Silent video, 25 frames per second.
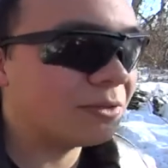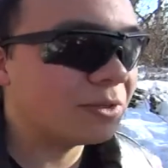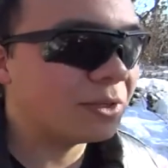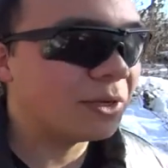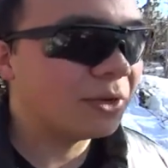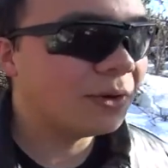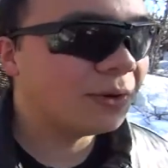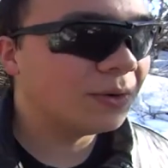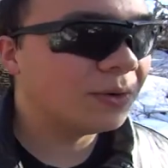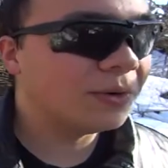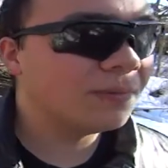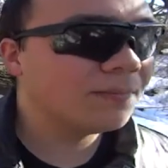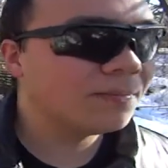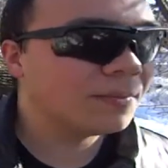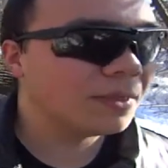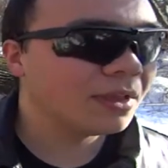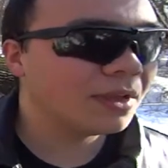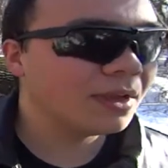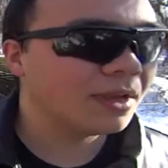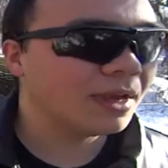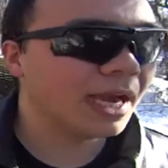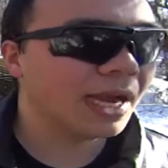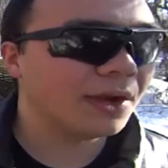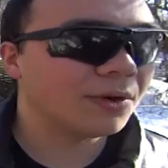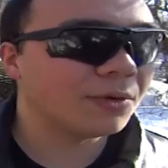so,
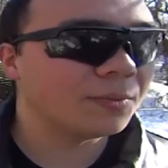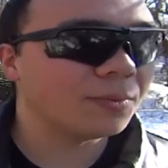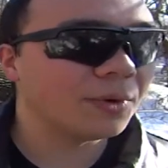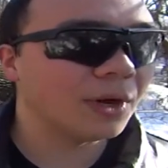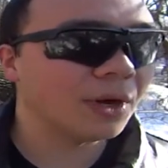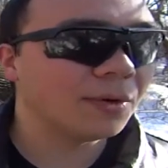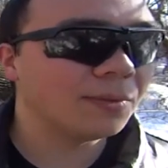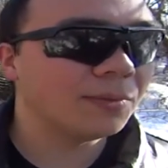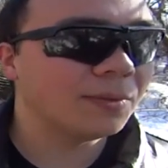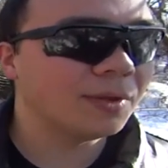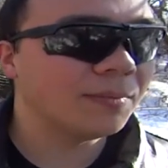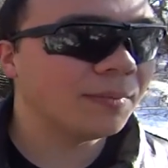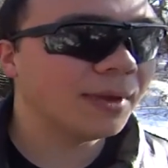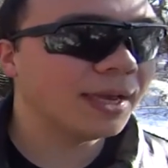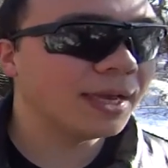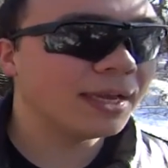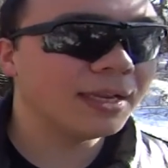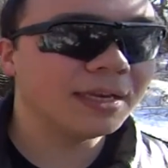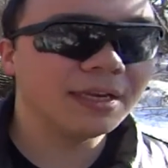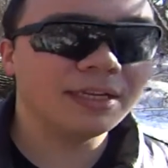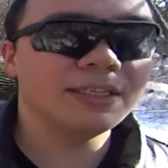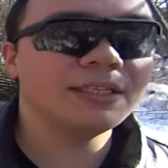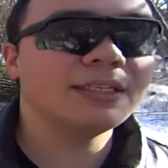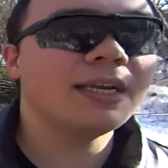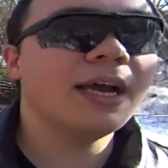I would probably make an
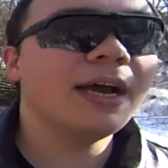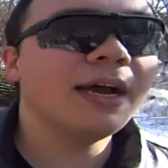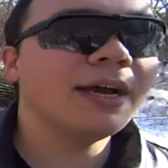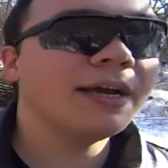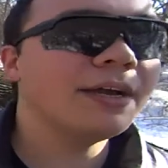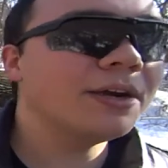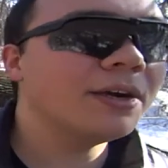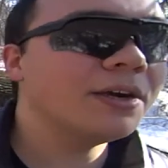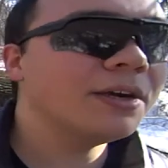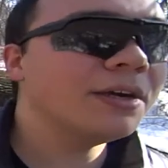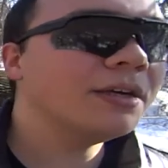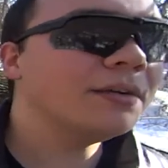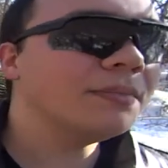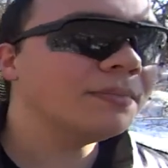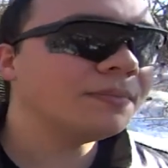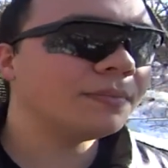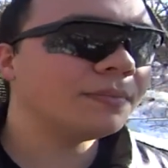entire